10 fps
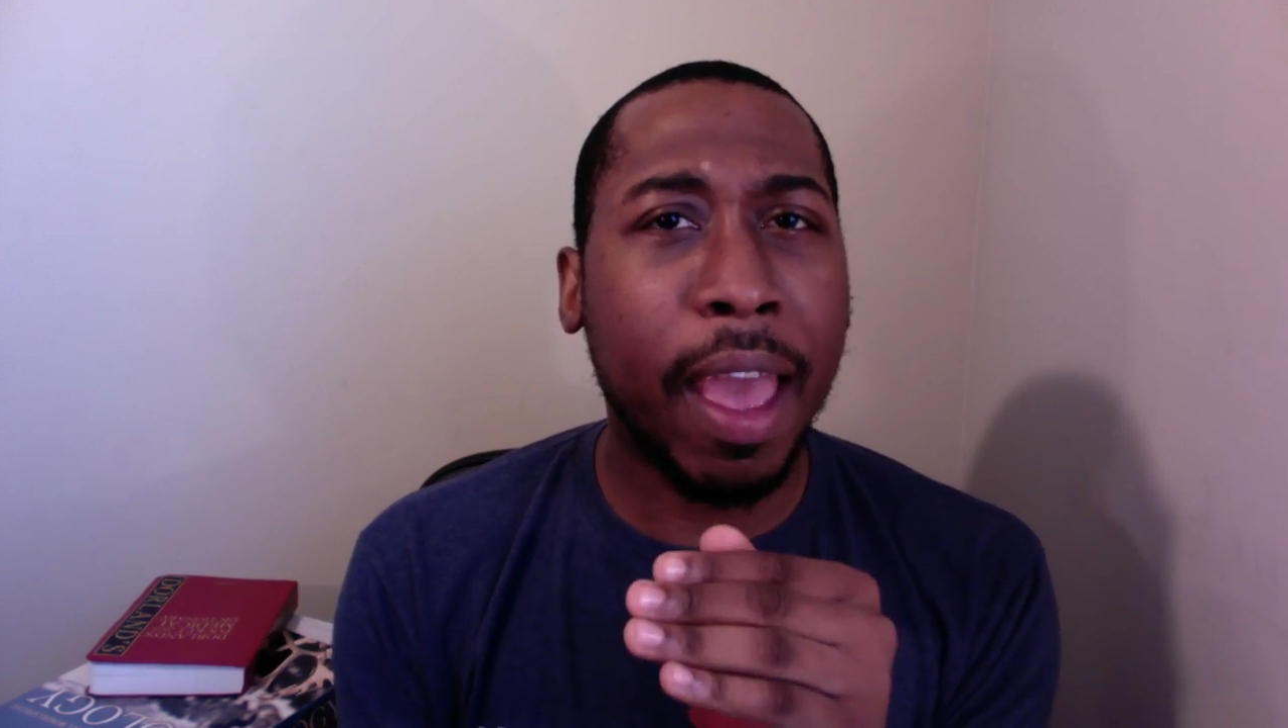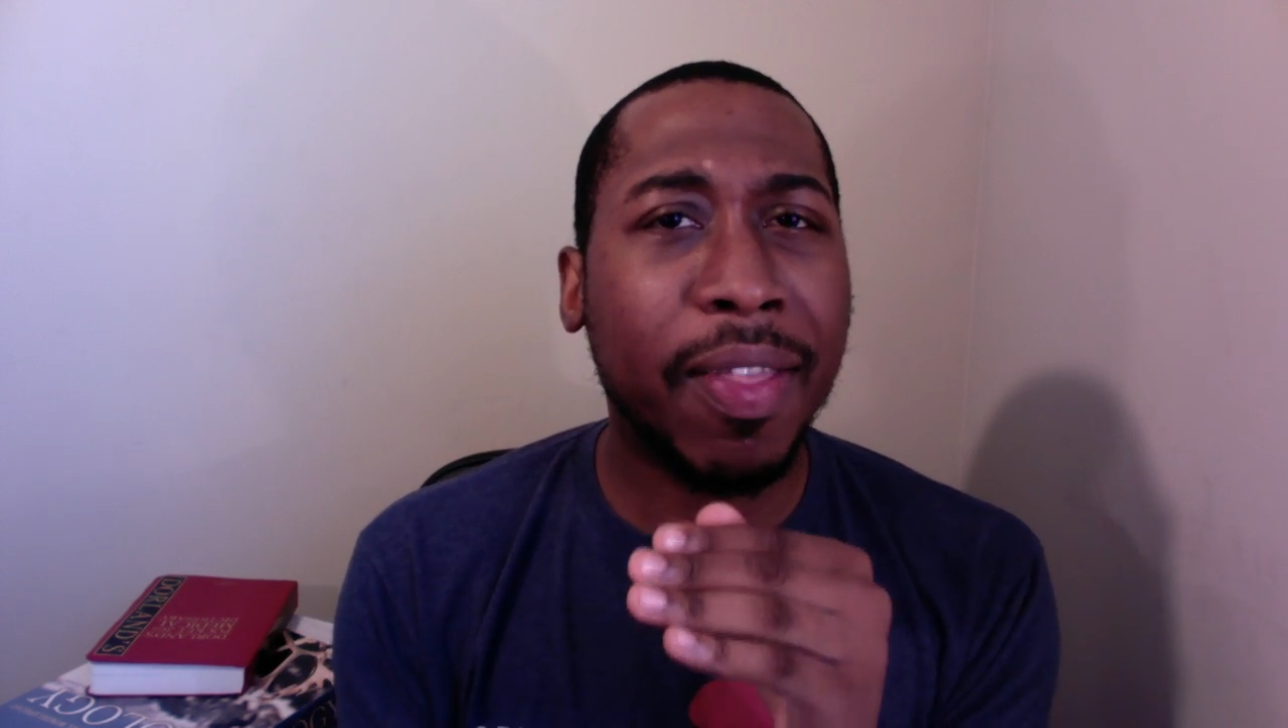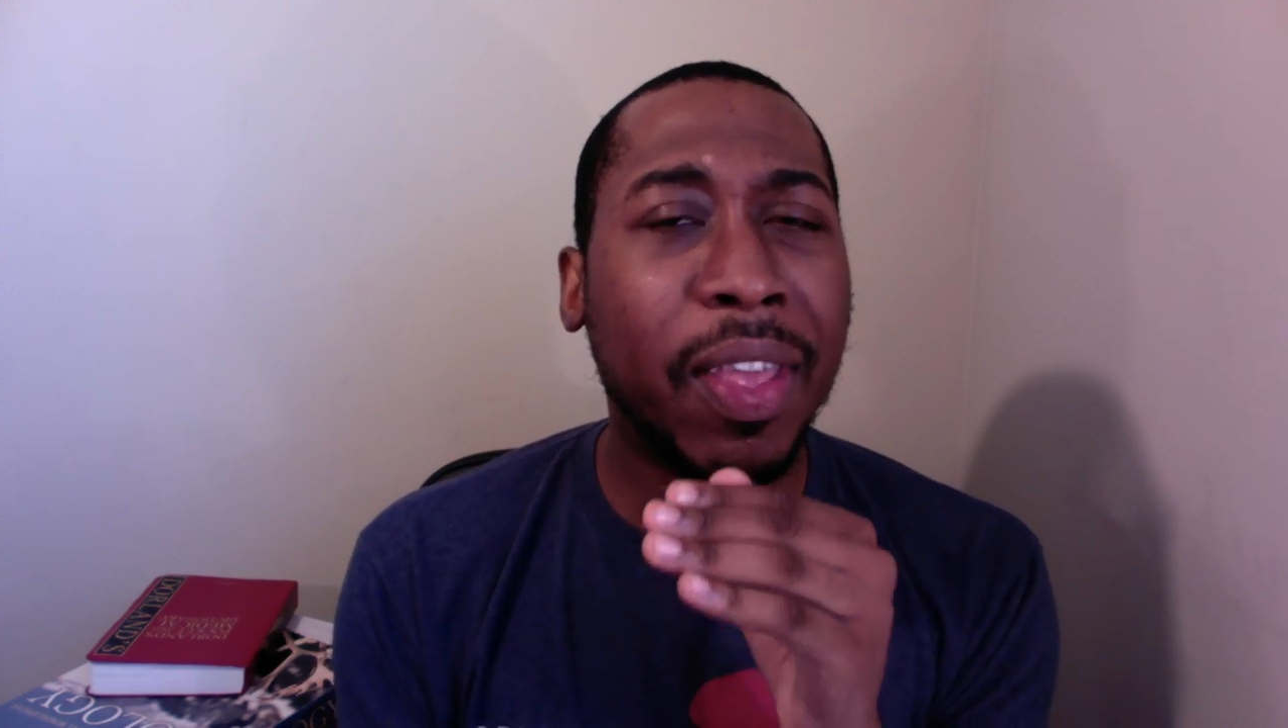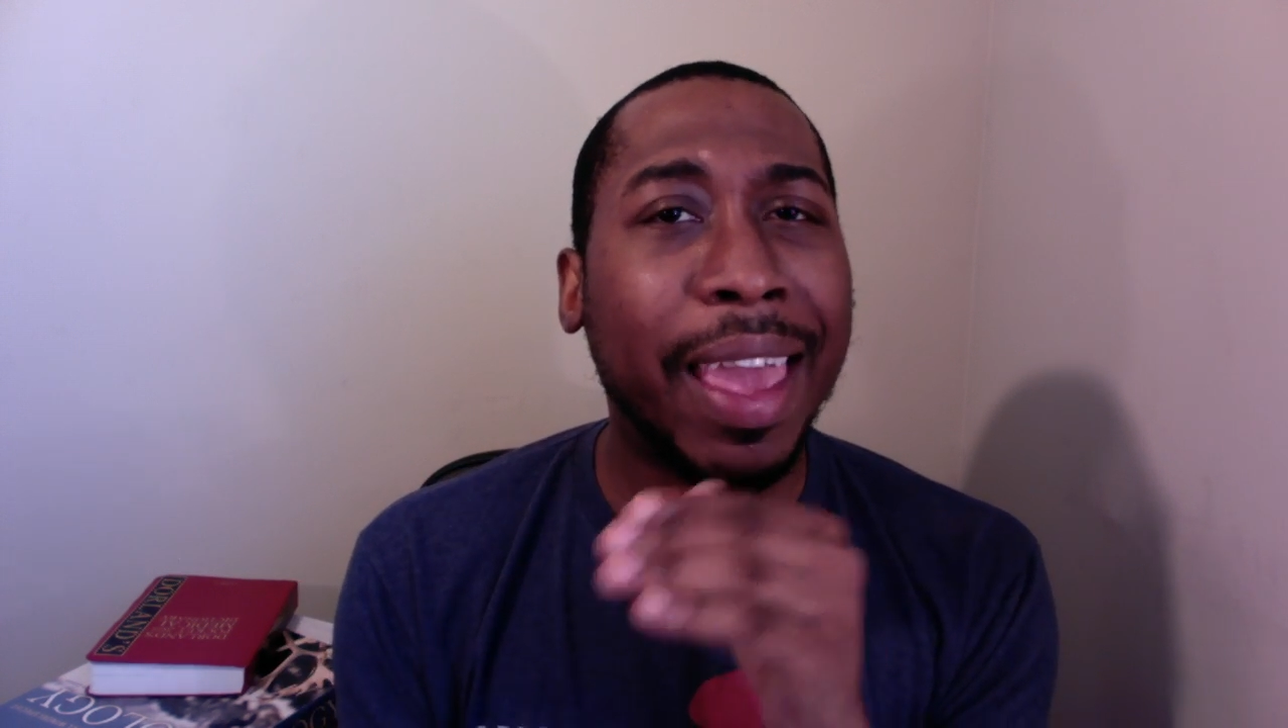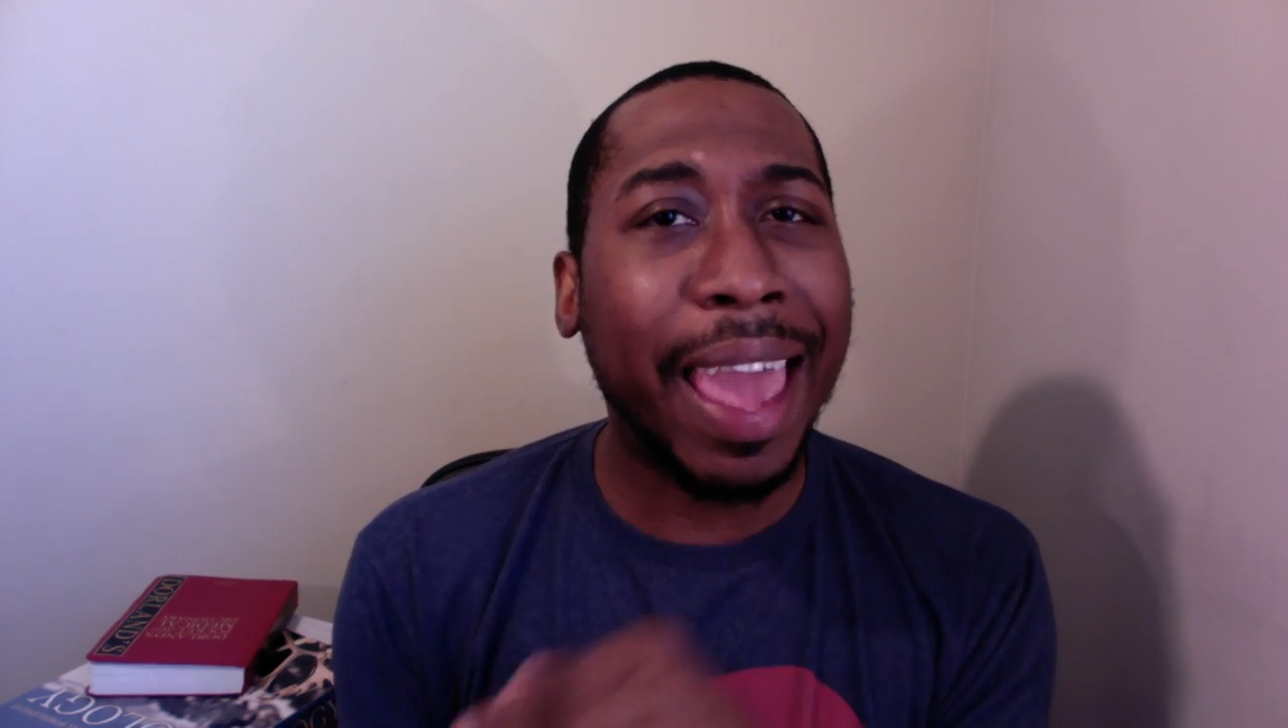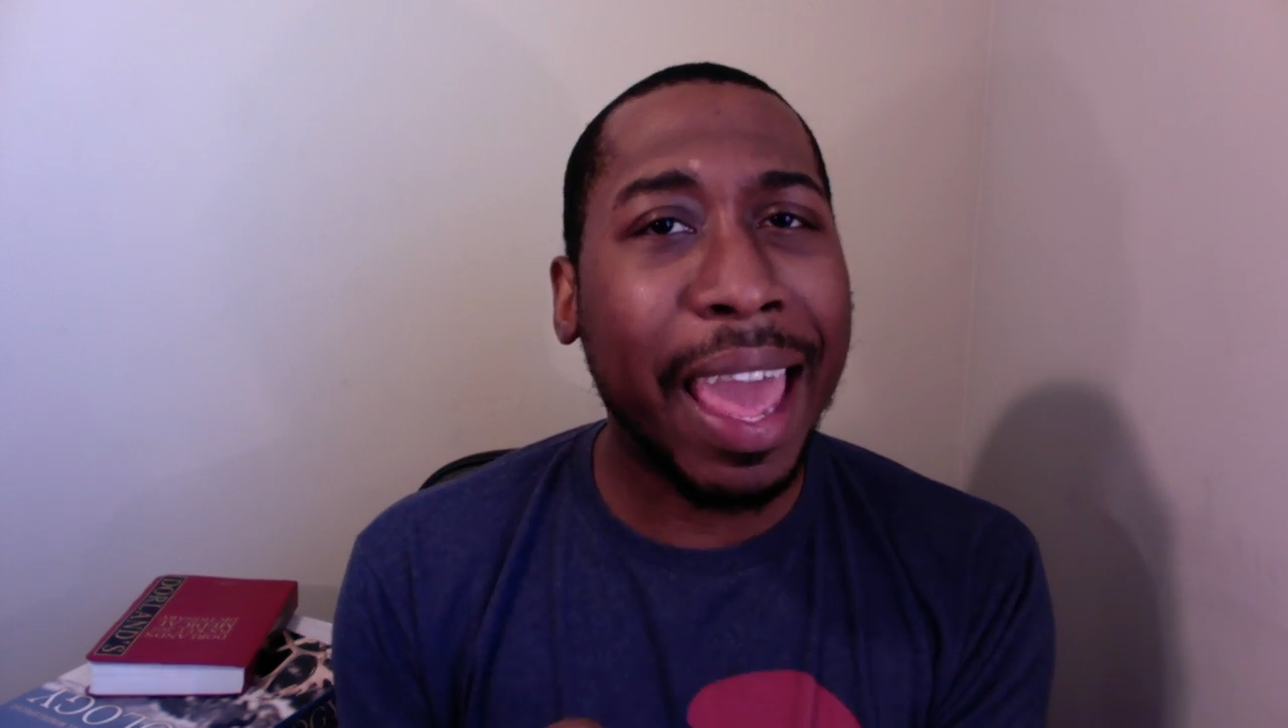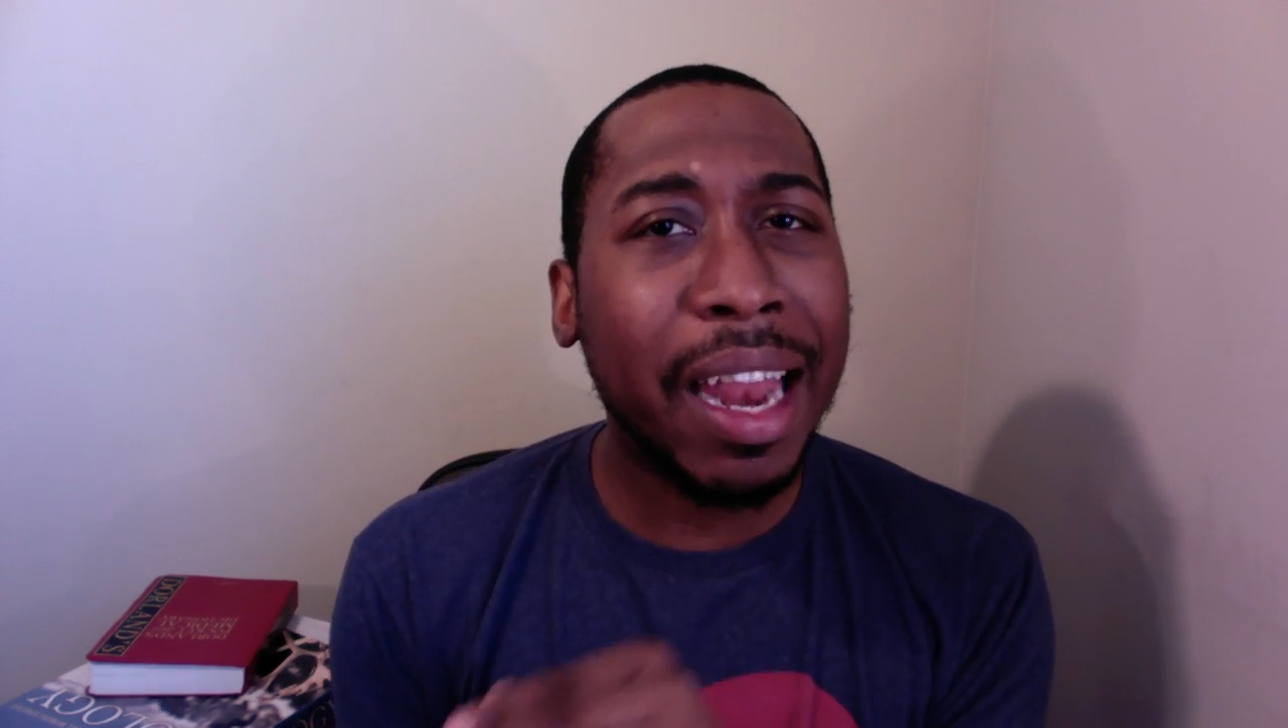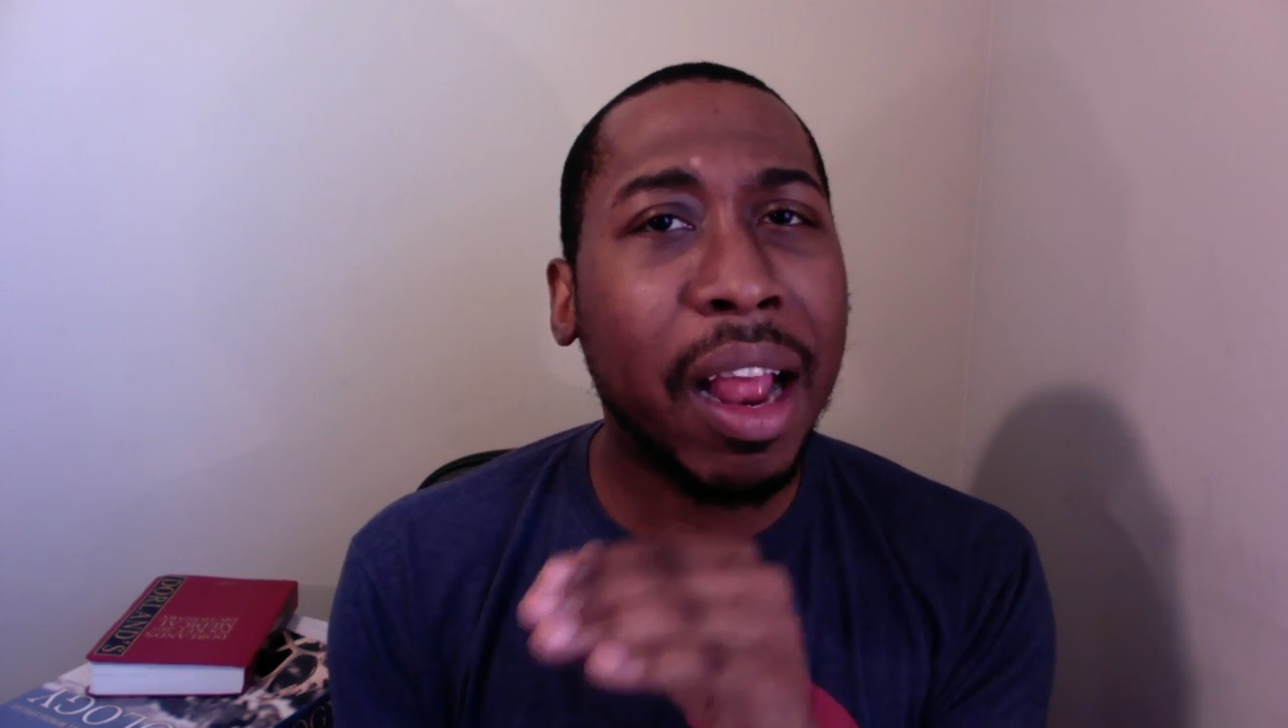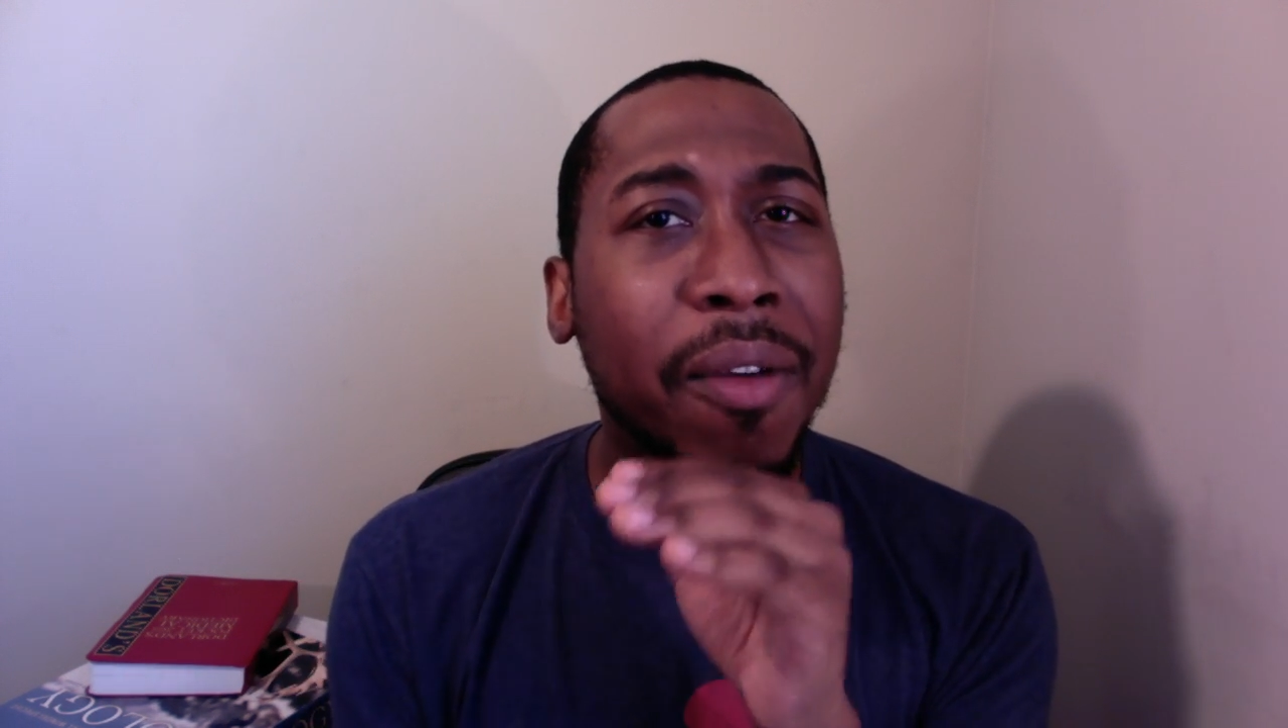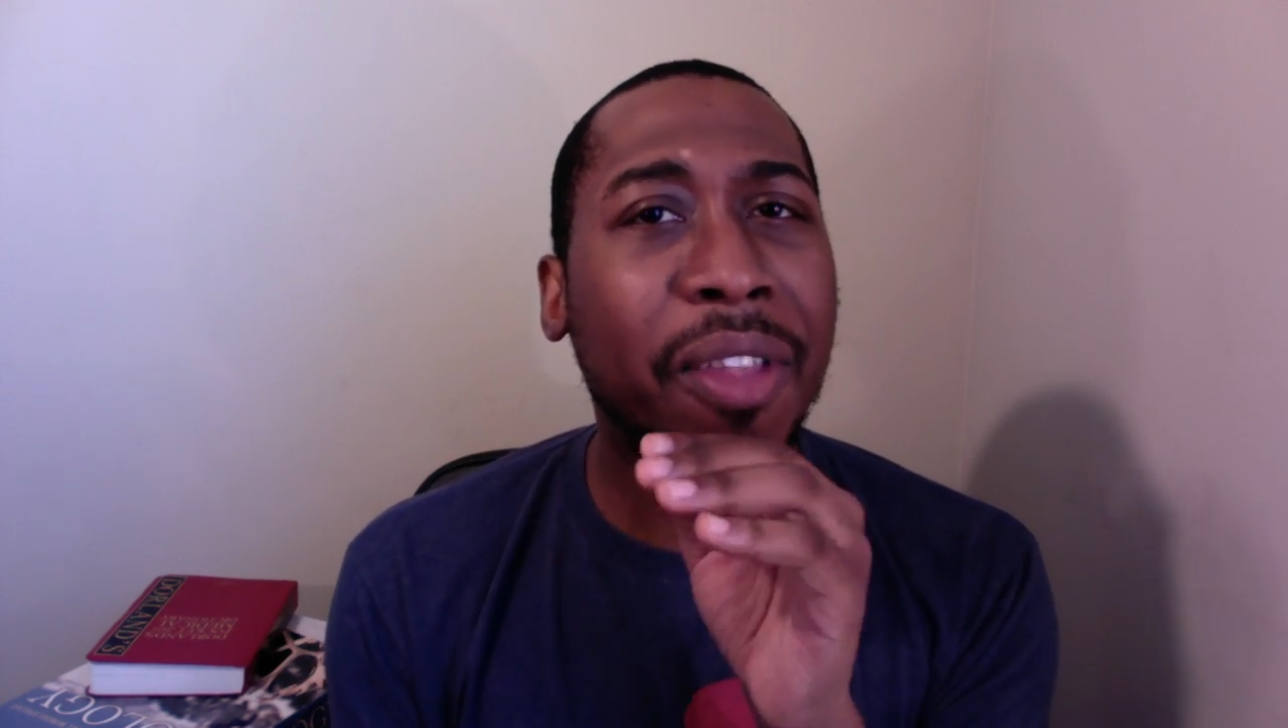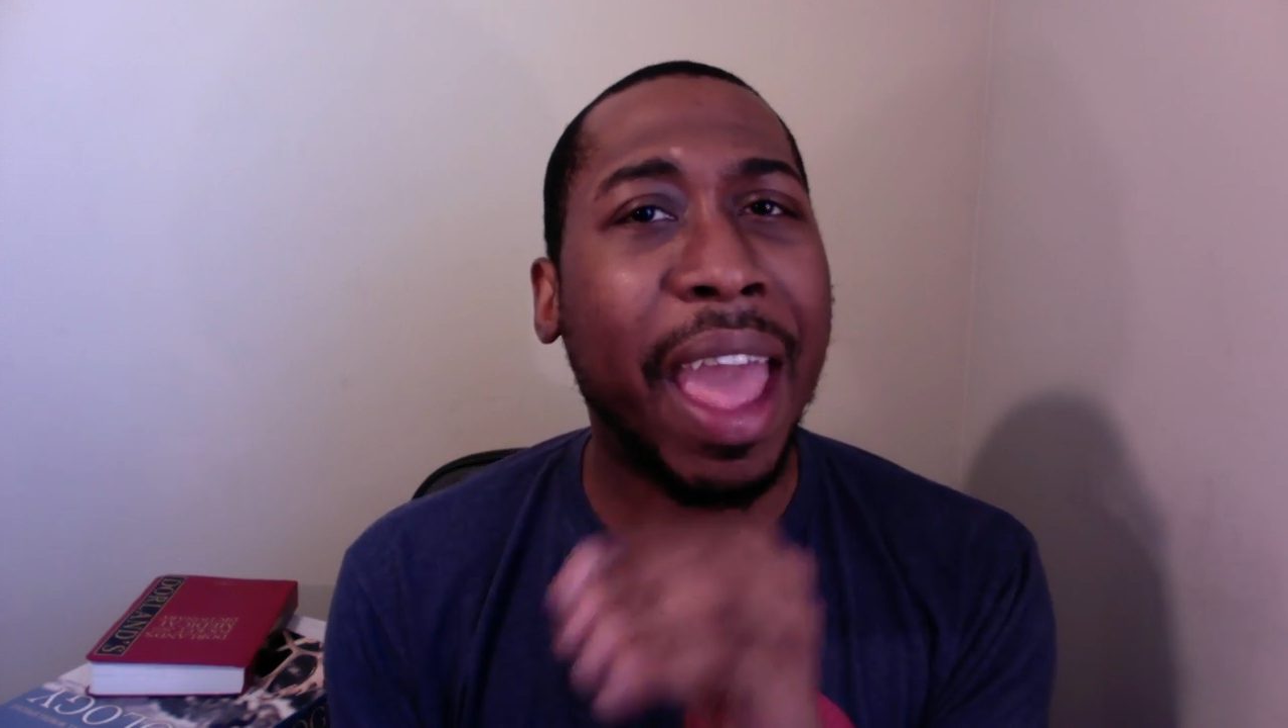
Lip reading: at the end of the